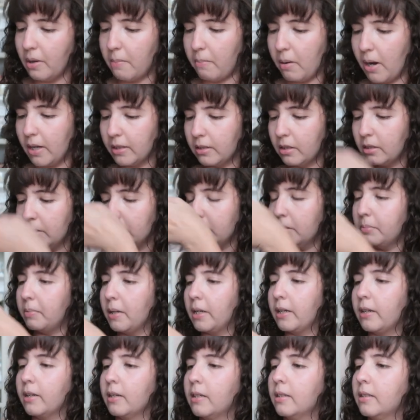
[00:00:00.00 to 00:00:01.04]
the buttons
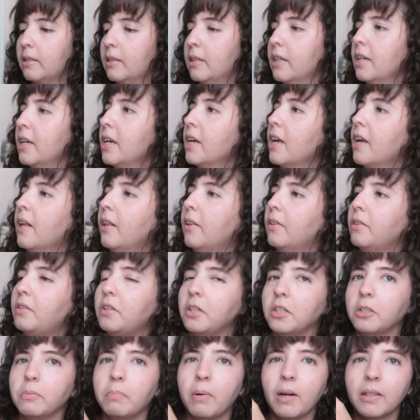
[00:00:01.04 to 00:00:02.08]
because
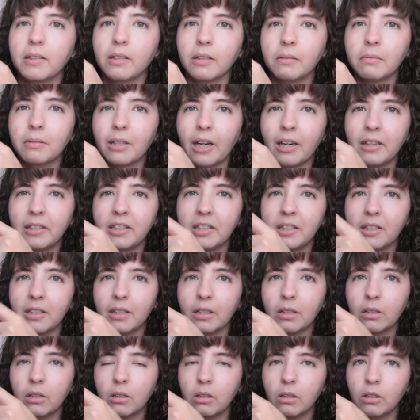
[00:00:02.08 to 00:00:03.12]
these buttons are
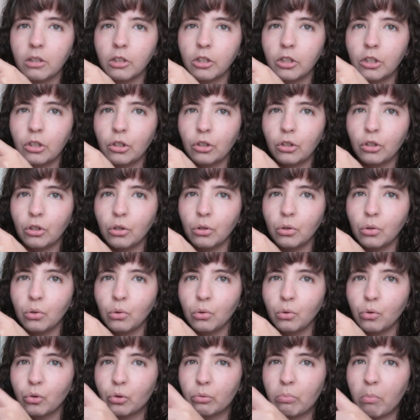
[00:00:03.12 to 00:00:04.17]
still
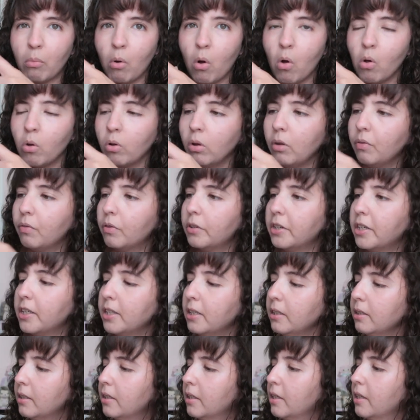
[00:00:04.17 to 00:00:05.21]
too small for
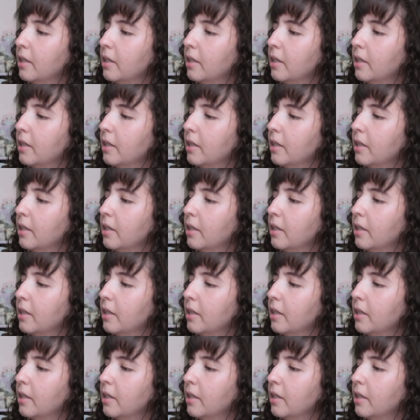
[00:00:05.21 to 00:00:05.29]
this.